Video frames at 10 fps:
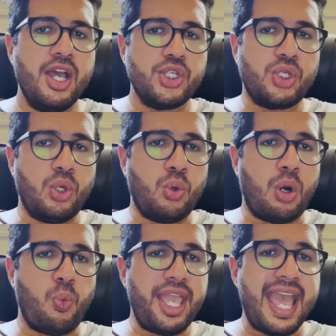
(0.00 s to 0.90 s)
So
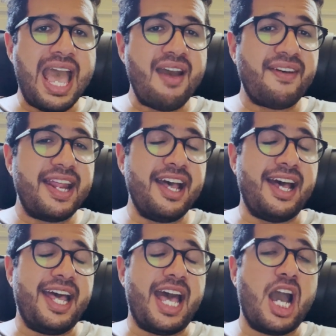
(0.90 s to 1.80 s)
we have
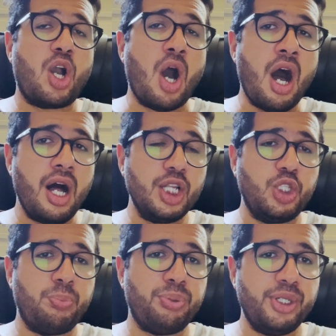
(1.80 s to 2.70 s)
a call
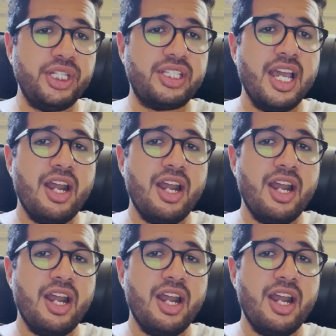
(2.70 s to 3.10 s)
to put